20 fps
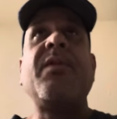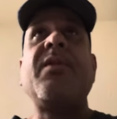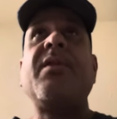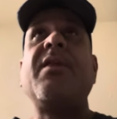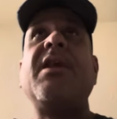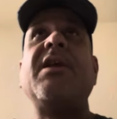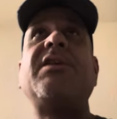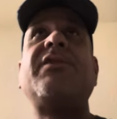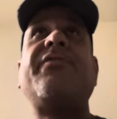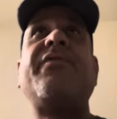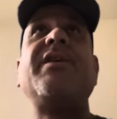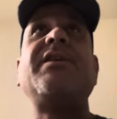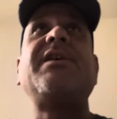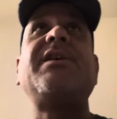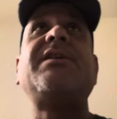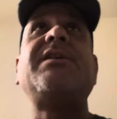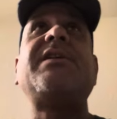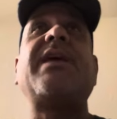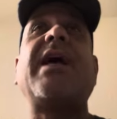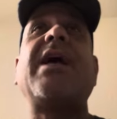This
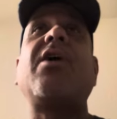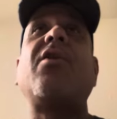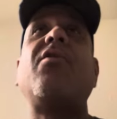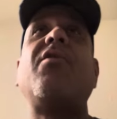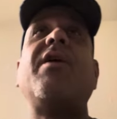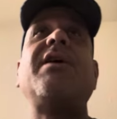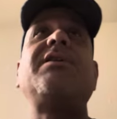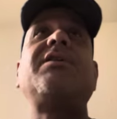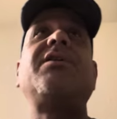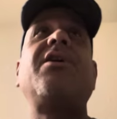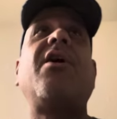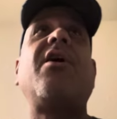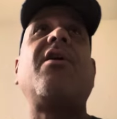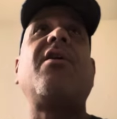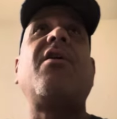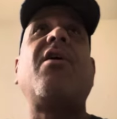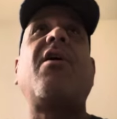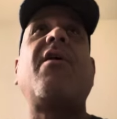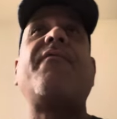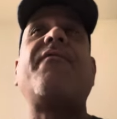vicious cycle has
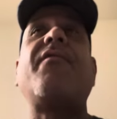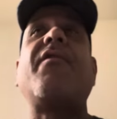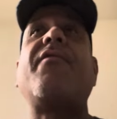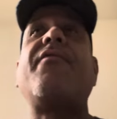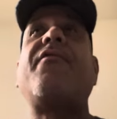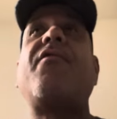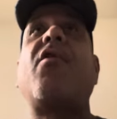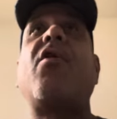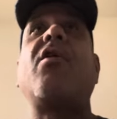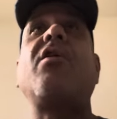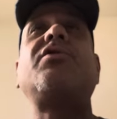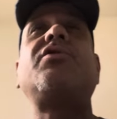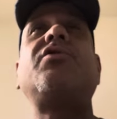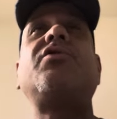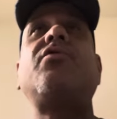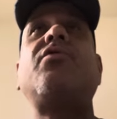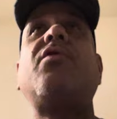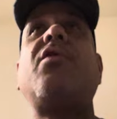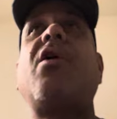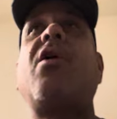gone on for far
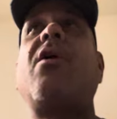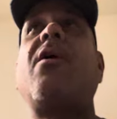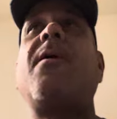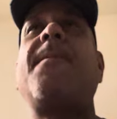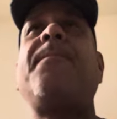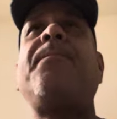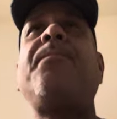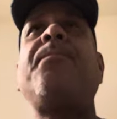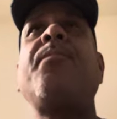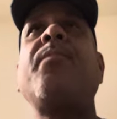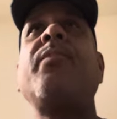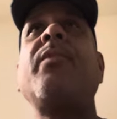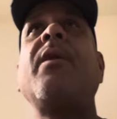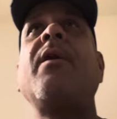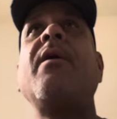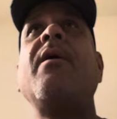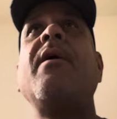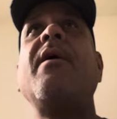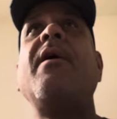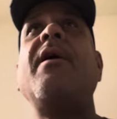too long.
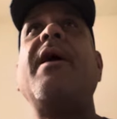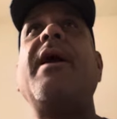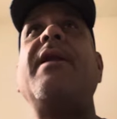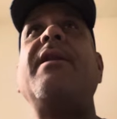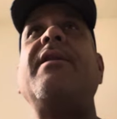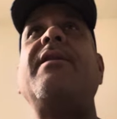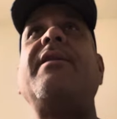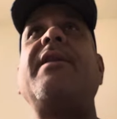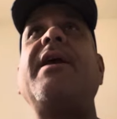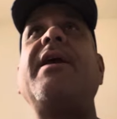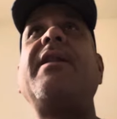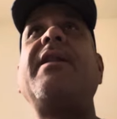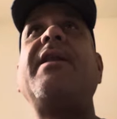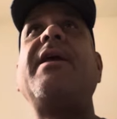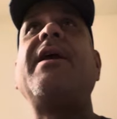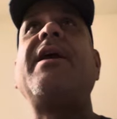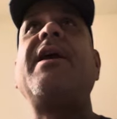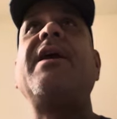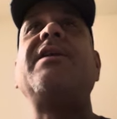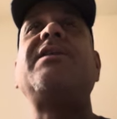And the thing
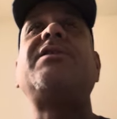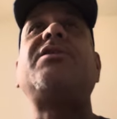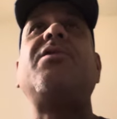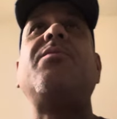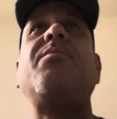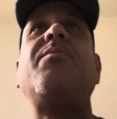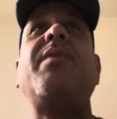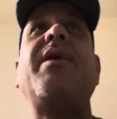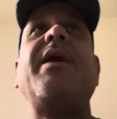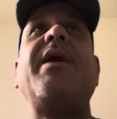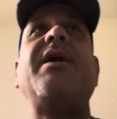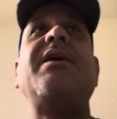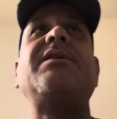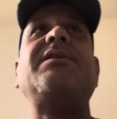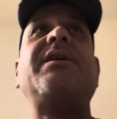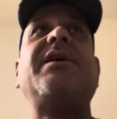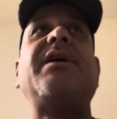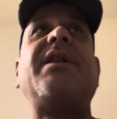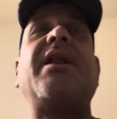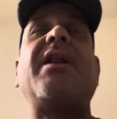that gets to me
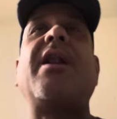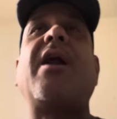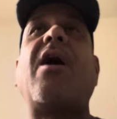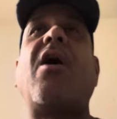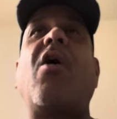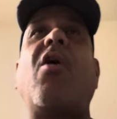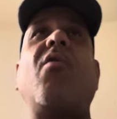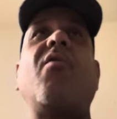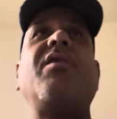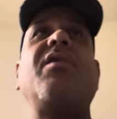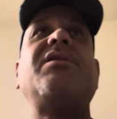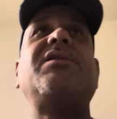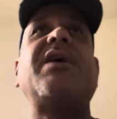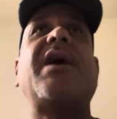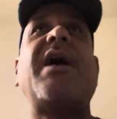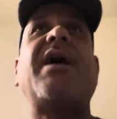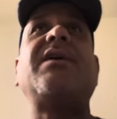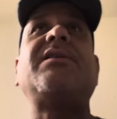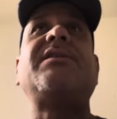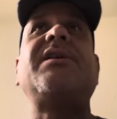is that, and I always
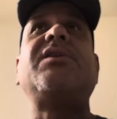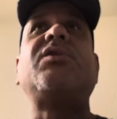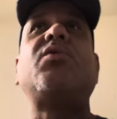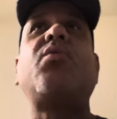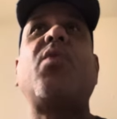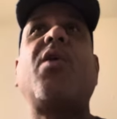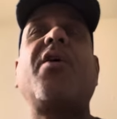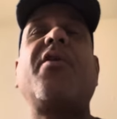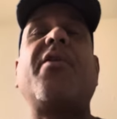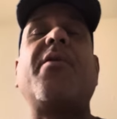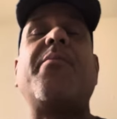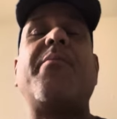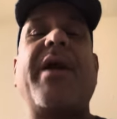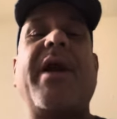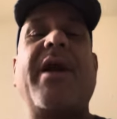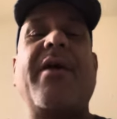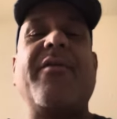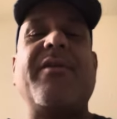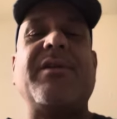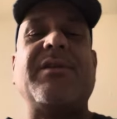ask this, where are the
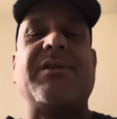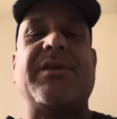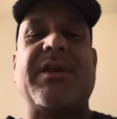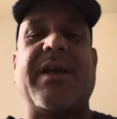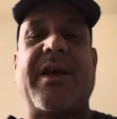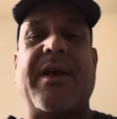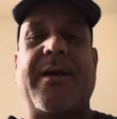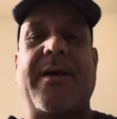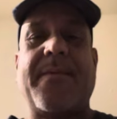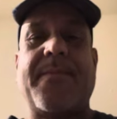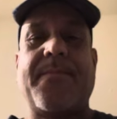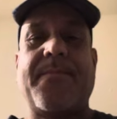parents at?